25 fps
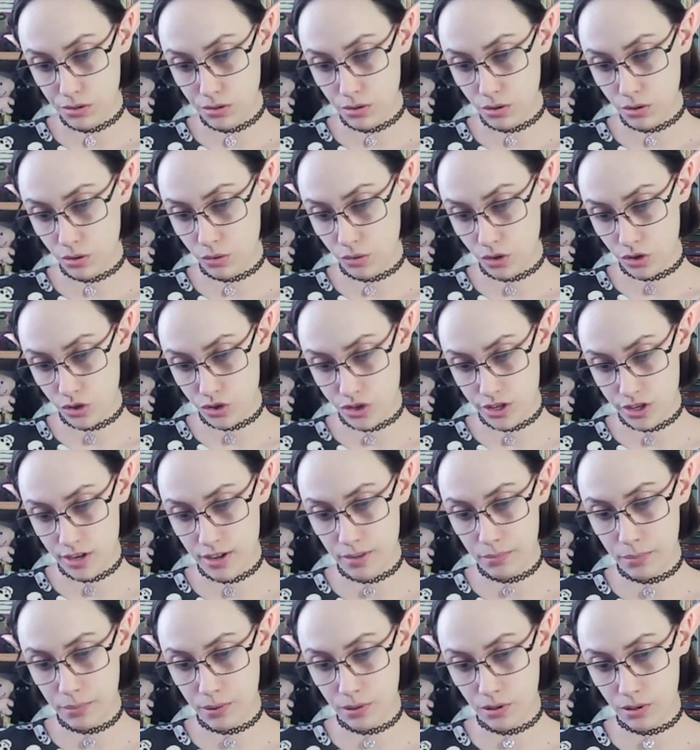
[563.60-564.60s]

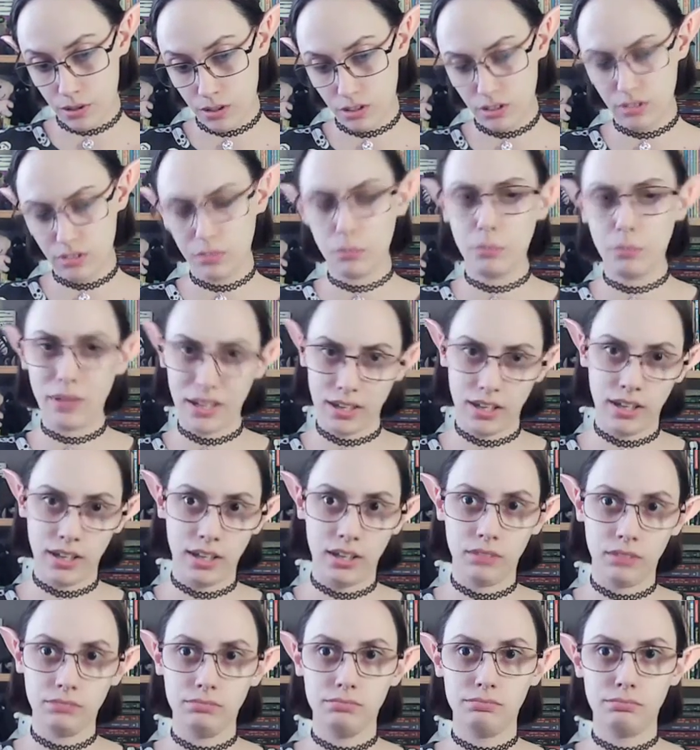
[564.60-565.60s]
Ownership, money,
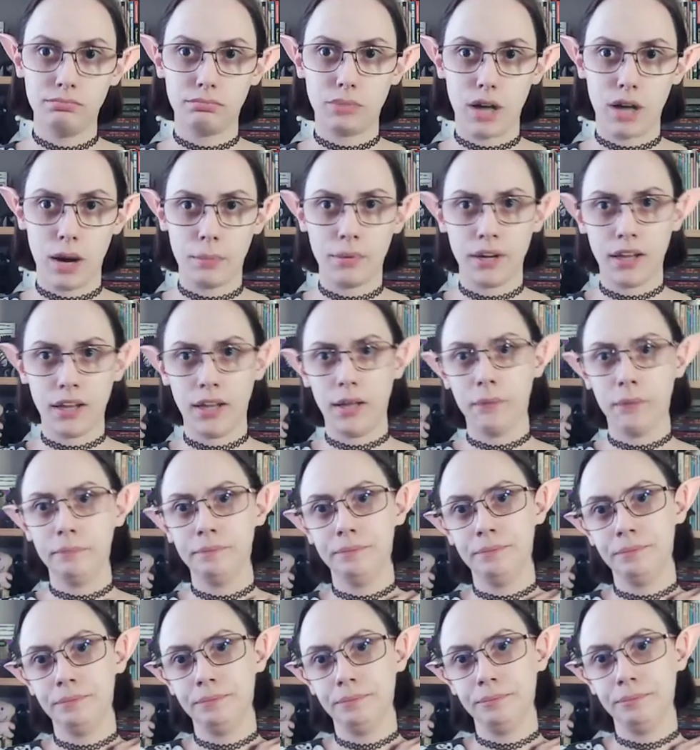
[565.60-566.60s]
property,
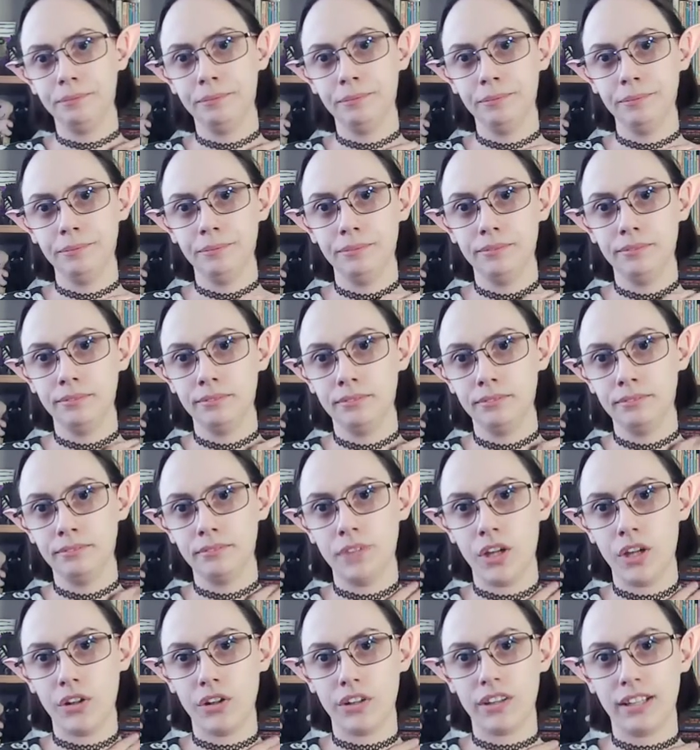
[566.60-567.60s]

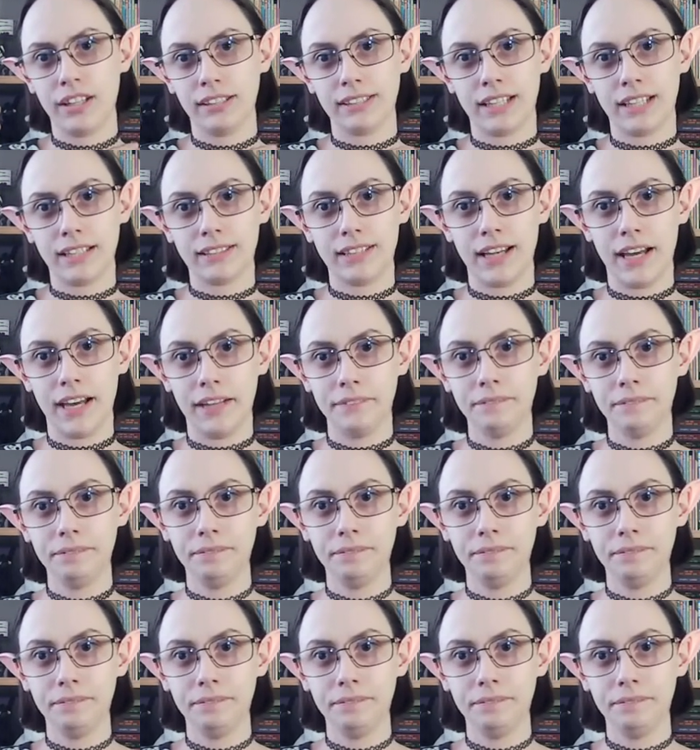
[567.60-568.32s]
other things like that.